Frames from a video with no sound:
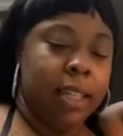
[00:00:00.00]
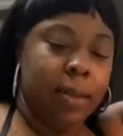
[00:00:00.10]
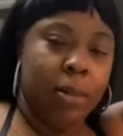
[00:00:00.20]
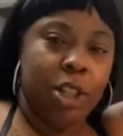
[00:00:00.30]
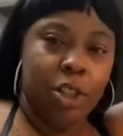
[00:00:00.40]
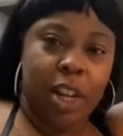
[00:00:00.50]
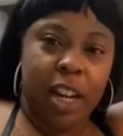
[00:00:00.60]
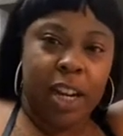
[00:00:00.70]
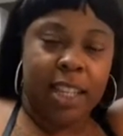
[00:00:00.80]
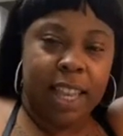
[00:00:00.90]
But do you
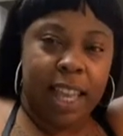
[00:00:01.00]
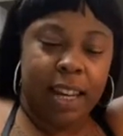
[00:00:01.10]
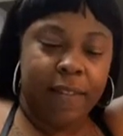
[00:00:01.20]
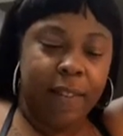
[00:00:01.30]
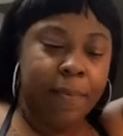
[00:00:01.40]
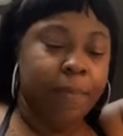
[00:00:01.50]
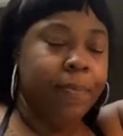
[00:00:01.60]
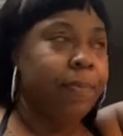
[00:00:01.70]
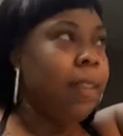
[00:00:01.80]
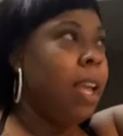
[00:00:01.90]
hear the sound of it?
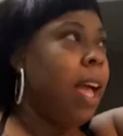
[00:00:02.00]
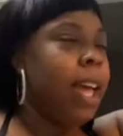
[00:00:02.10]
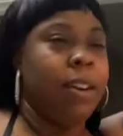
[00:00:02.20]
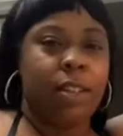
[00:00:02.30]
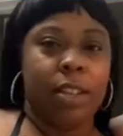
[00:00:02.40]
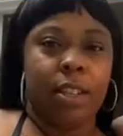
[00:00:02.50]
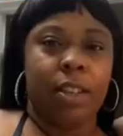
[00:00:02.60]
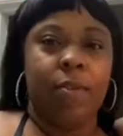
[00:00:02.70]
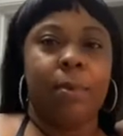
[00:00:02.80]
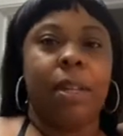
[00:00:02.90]
I had on this
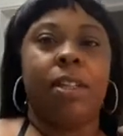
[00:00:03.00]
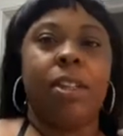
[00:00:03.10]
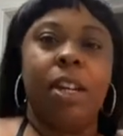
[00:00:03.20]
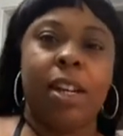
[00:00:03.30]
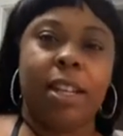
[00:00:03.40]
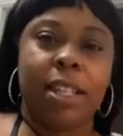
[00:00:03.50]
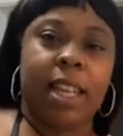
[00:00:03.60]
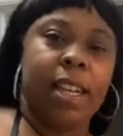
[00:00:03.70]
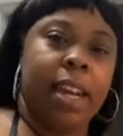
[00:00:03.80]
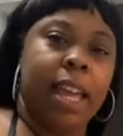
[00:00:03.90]
stove, but do you hear the
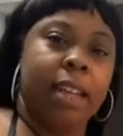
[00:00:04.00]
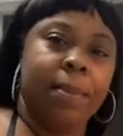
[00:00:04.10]
sound of that?